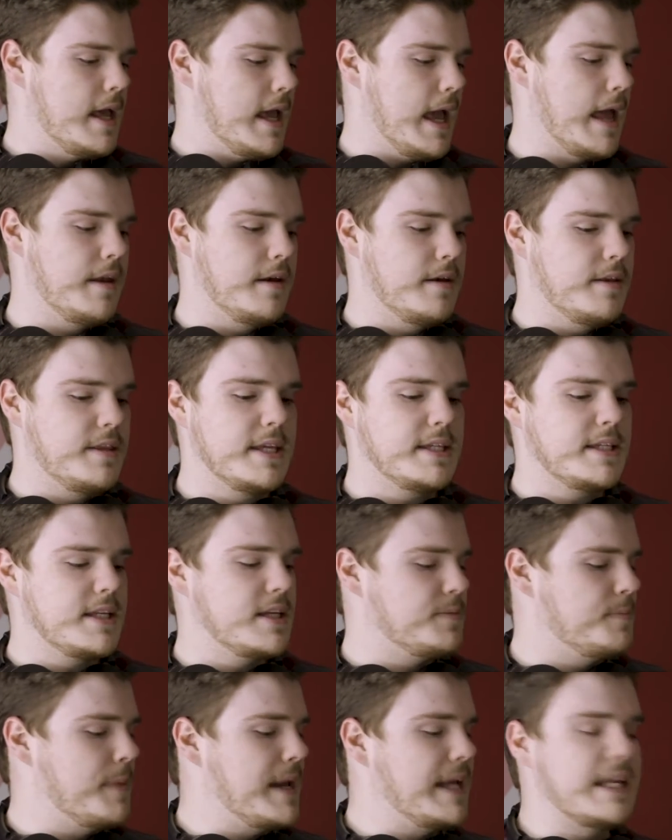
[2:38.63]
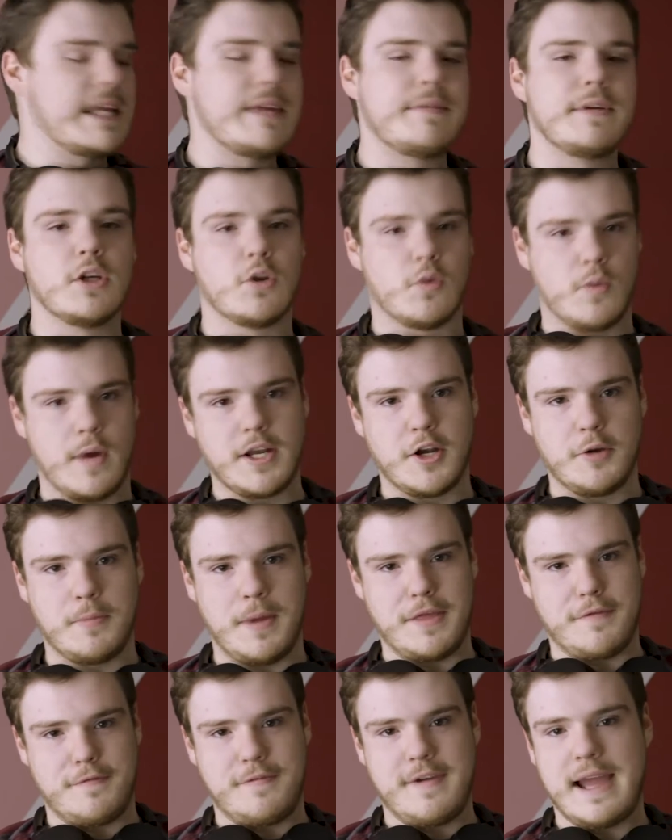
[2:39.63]
And this is made even greater
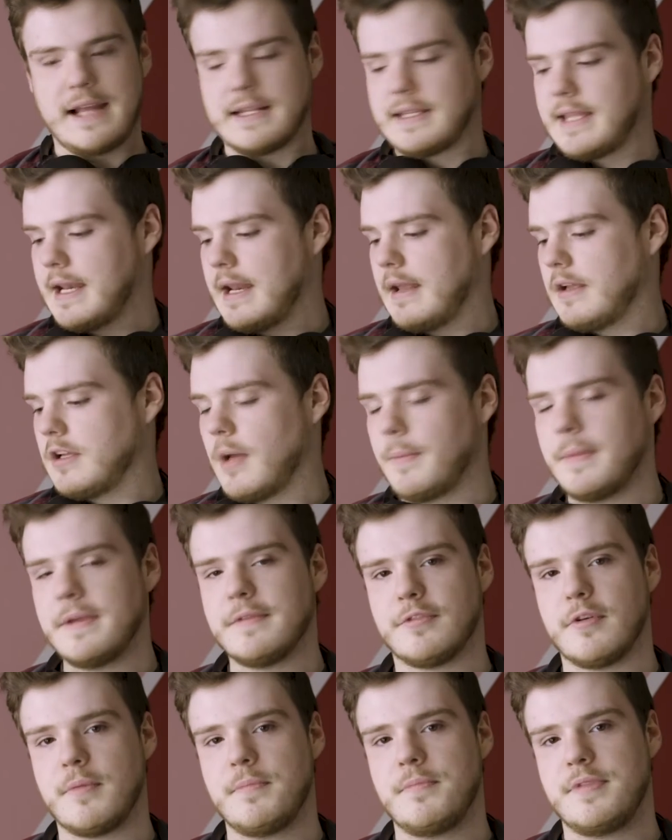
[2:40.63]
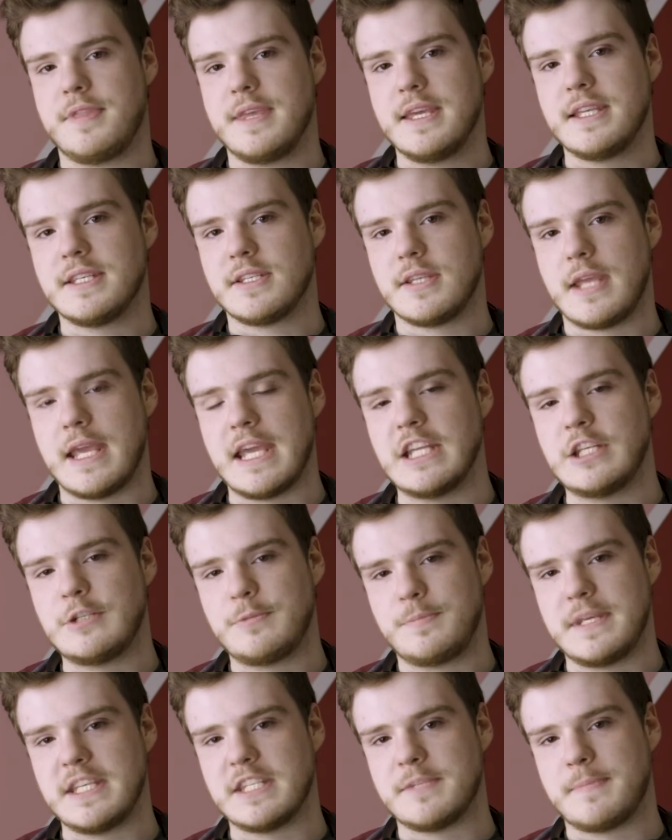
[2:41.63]
by the fact that coming from this
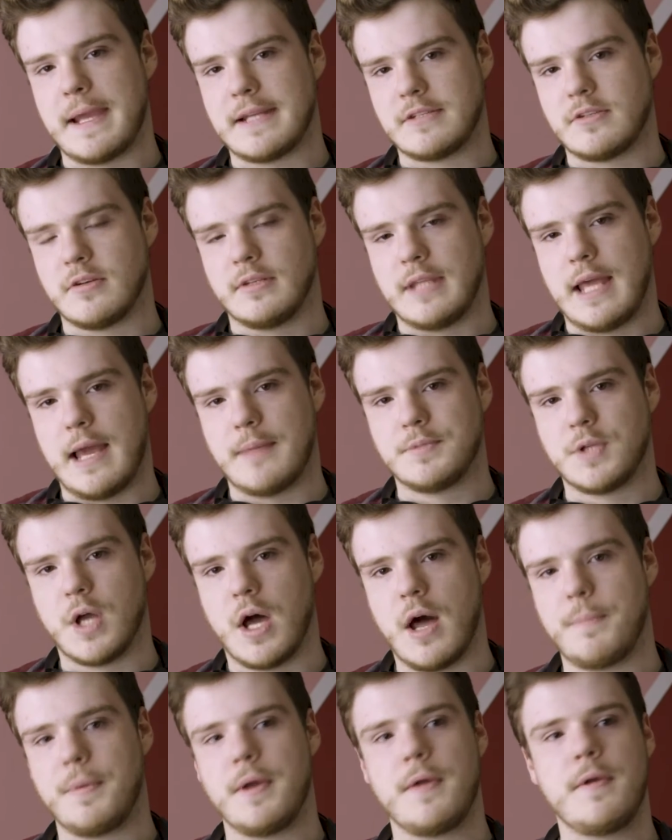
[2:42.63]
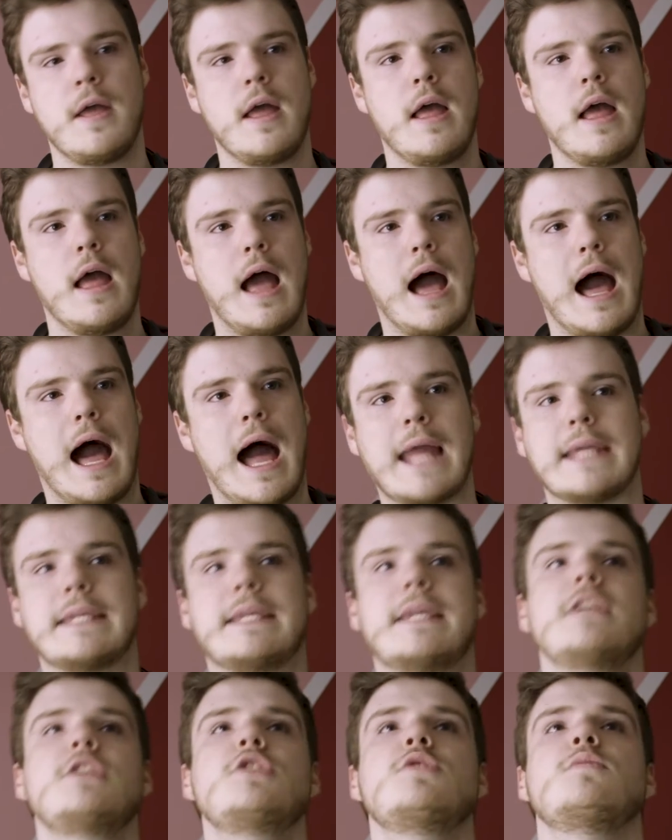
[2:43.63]
HP Spectre laptop, I
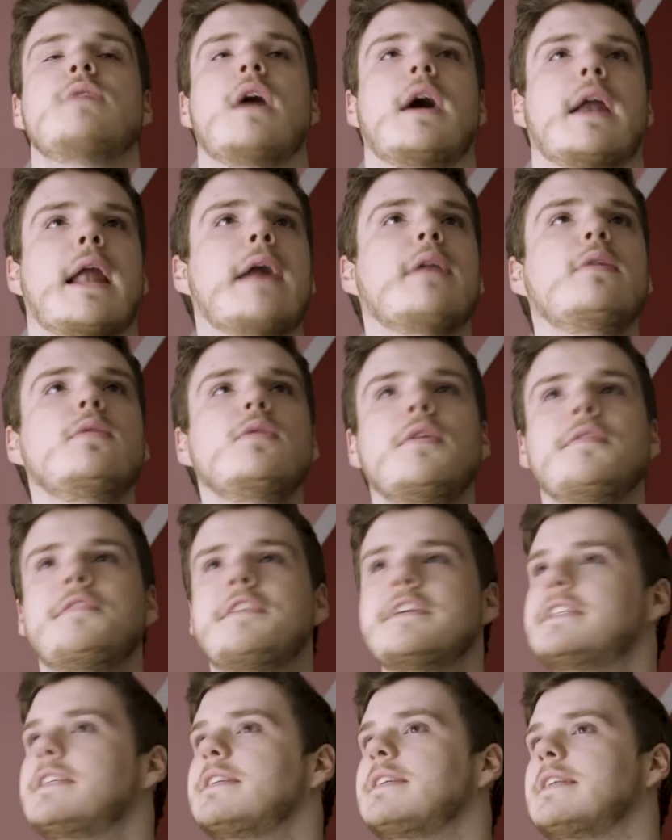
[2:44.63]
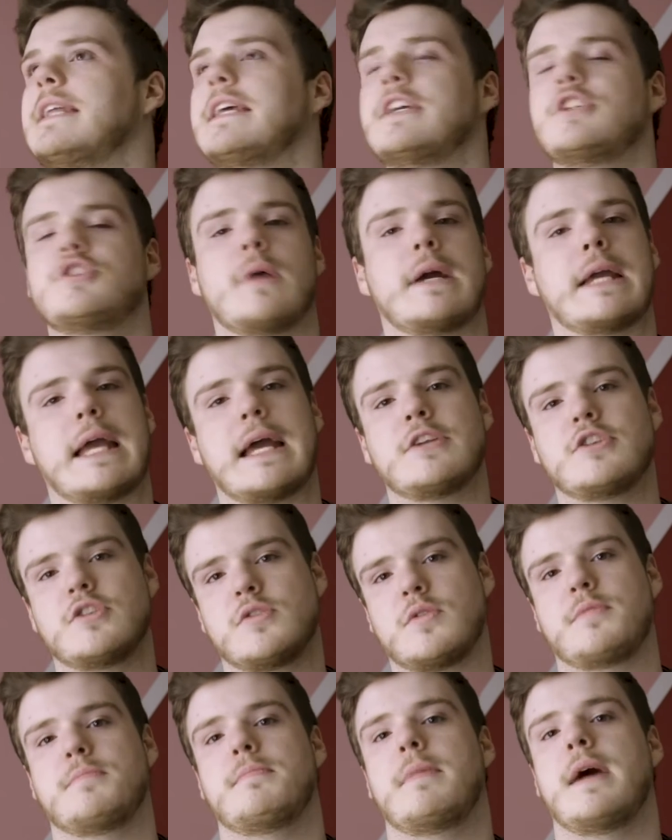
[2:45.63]
kid you not, I don't know if this is an issue I had
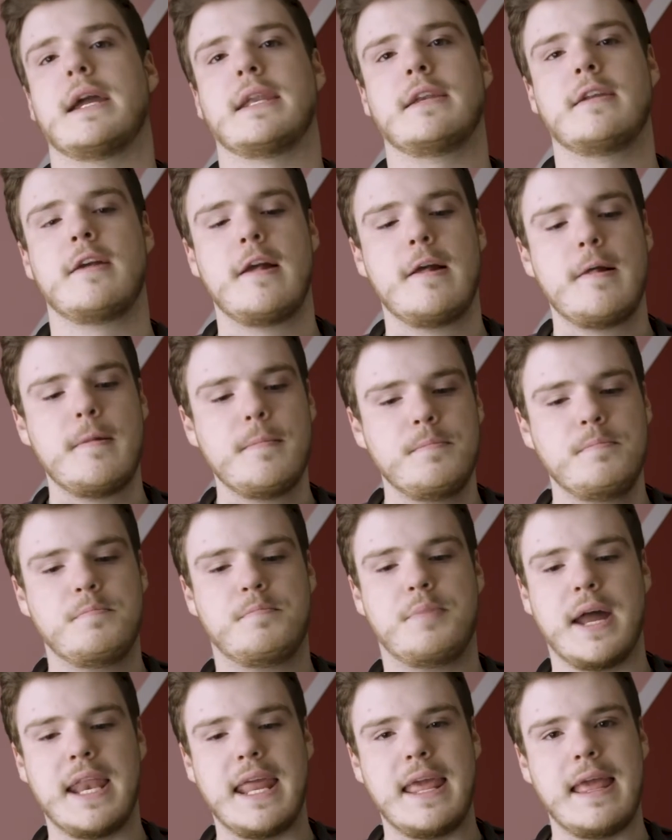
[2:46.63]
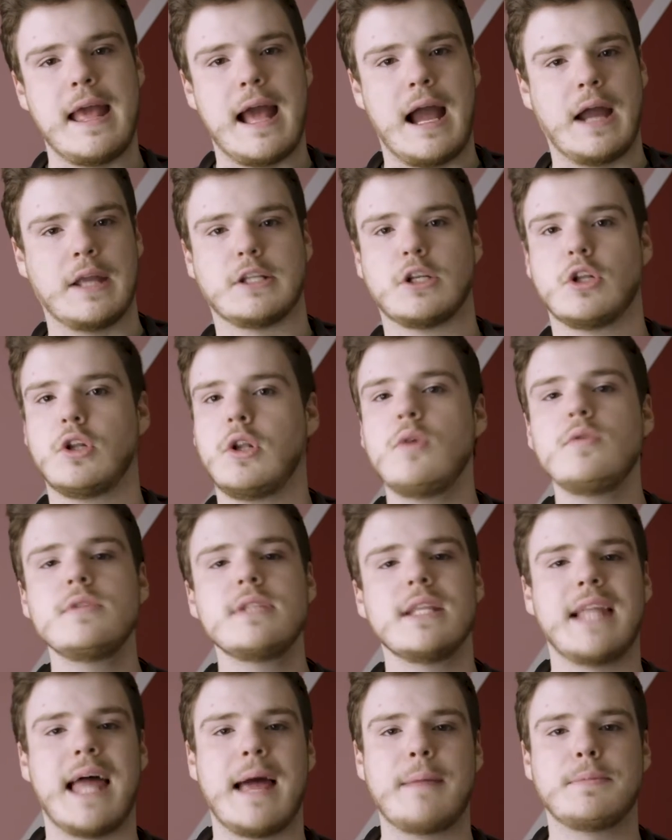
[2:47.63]
just with mine, but I'd close
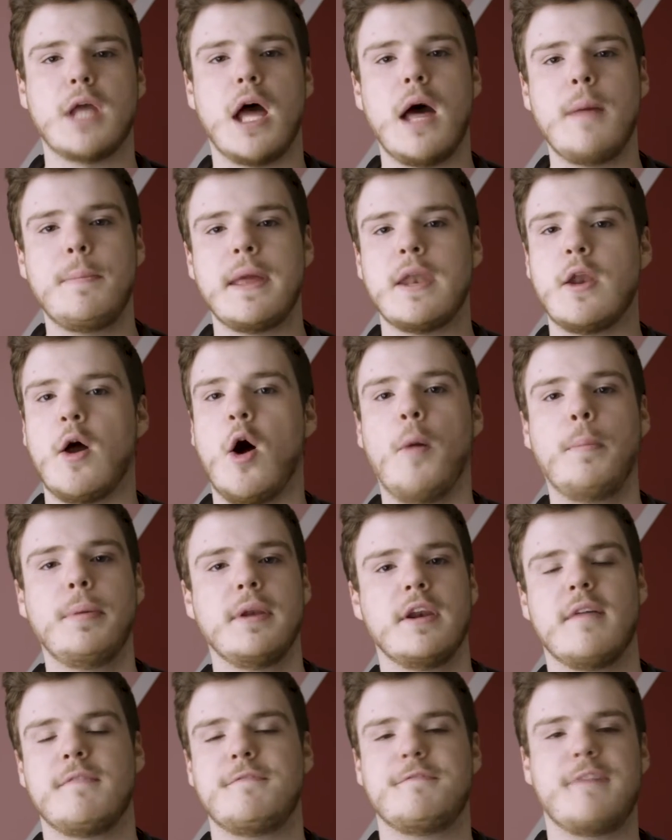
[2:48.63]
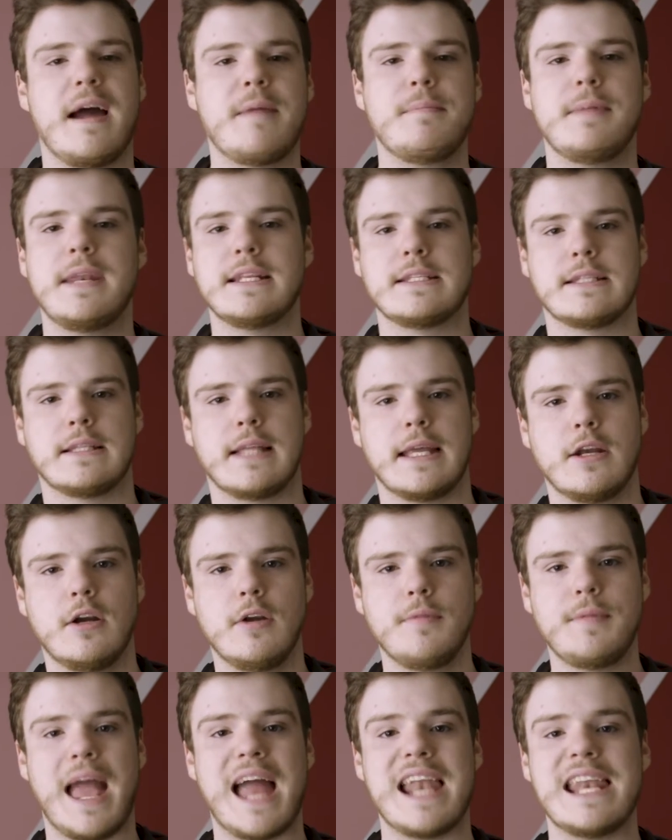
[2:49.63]
the laptop and open it up 5 minutes
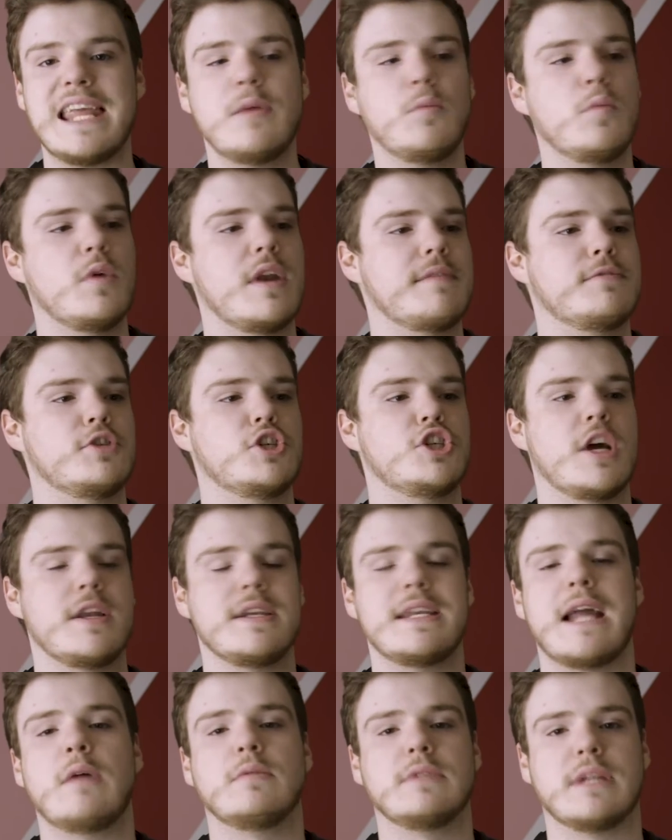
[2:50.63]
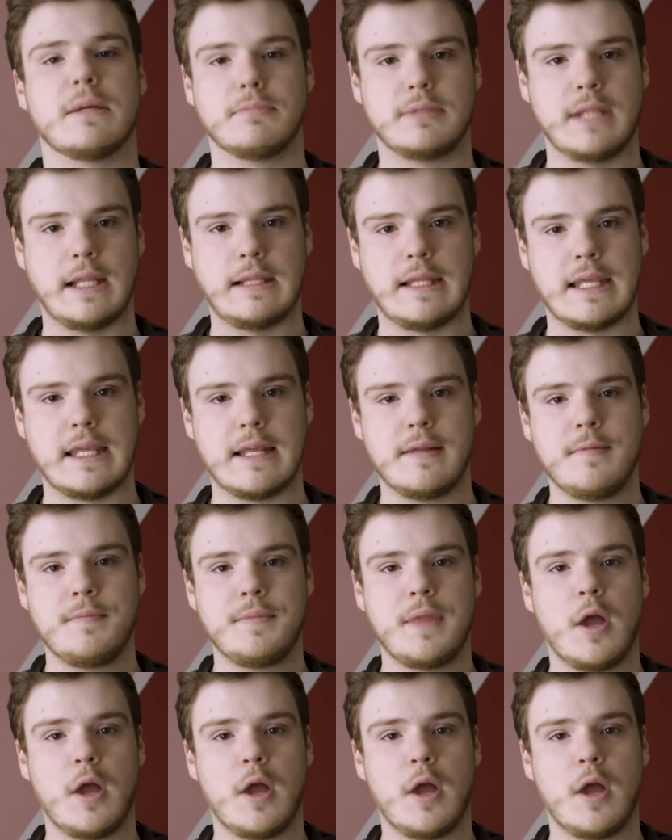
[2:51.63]
later, and it would have shut down completely.